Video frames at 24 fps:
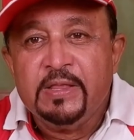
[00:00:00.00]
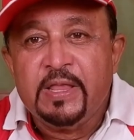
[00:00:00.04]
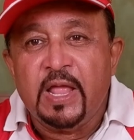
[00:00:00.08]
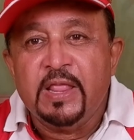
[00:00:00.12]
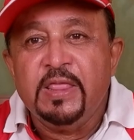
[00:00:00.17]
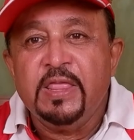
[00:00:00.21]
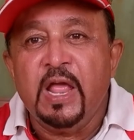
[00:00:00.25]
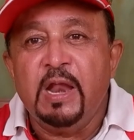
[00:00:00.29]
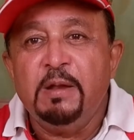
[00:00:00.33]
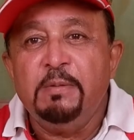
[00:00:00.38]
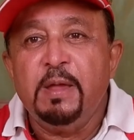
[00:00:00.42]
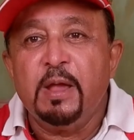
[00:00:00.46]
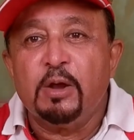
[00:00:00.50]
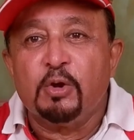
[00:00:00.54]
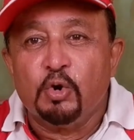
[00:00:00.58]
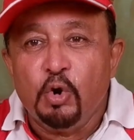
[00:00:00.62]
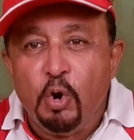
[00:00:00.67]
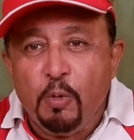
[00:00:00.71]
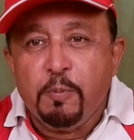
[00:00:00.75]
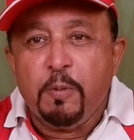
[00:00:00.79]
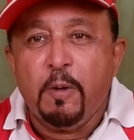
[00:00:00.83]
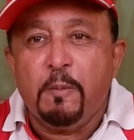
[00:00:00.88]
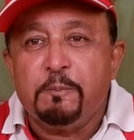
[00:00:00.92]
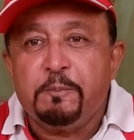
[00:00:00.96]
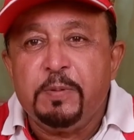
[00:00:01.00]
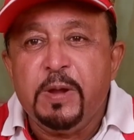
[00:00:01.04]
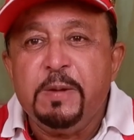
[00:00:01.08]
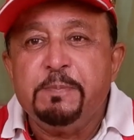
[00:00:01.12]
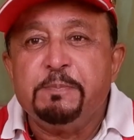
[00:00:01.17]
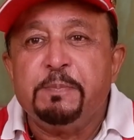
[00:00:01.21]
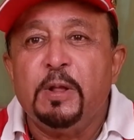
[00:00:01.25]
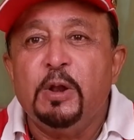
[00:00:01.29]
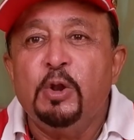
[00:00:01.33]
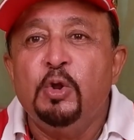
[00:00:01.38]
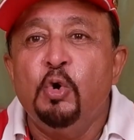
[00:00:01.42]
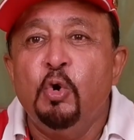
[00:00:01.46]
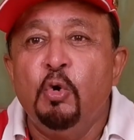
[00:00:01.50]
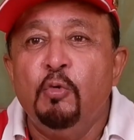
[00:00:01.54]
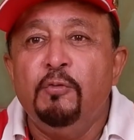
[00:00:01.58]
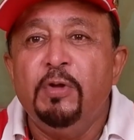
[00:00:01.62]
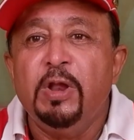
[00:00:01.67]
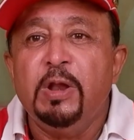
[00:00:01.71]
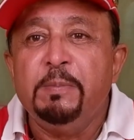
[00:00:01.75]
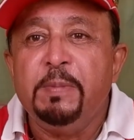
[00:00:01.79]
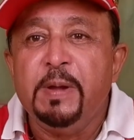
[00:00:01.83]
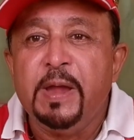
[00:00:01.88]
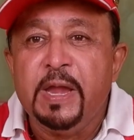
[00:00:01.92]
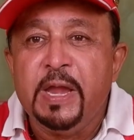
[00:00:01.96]
then there'll be a group of people who
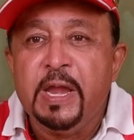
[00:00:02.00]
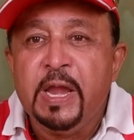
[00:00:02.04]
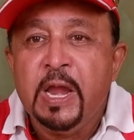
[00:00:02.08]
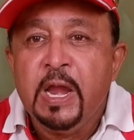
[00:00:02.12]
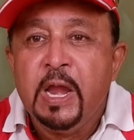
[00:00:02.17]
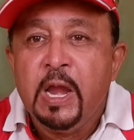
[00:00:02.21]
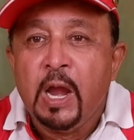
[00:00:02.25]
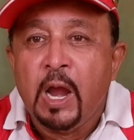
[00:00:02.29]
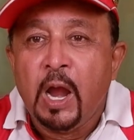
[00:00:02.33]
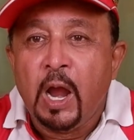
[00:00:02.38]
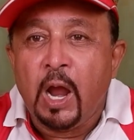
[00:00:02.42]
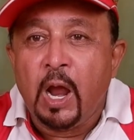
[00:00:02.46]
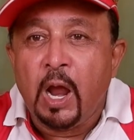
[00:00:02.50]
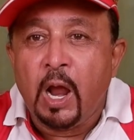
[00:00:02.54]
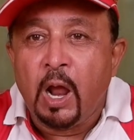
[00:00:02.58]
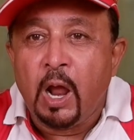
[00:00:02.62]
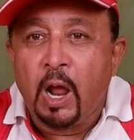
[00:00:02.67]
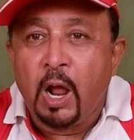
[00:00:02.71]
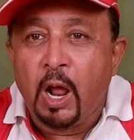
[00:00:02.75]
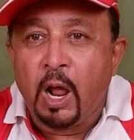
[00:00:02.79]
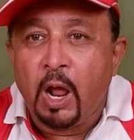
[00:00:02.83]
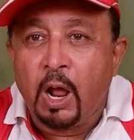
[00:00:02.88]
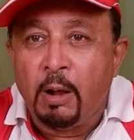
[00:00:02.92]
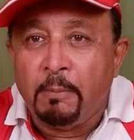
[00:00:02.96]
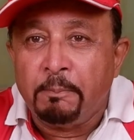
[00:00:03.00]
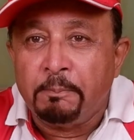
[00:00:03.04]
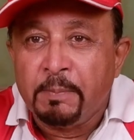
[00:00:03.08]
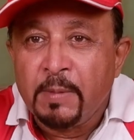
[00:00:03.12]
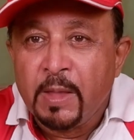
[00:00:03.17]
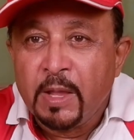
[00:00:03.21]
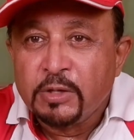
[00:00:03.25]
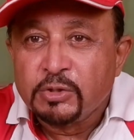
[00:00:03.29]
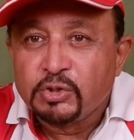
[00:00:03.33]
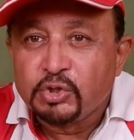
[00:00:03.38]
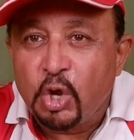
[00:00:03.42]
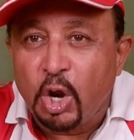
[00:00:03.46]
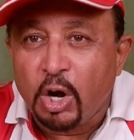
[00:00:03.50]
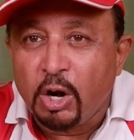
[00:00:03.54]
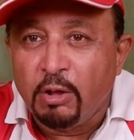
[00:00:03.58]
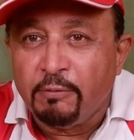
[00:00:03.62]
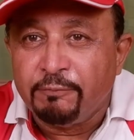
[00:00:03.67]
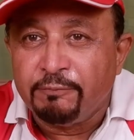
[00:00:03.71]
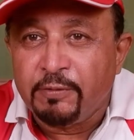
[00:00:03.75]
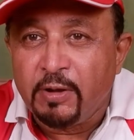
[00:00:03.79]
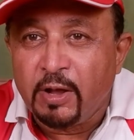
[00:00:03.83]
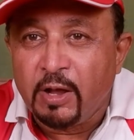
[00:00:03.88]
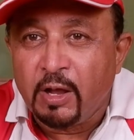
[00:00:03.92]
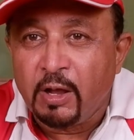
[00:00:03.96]
will be sort
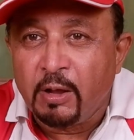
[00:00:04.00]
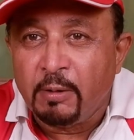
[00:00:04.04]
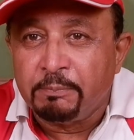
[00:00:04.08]
of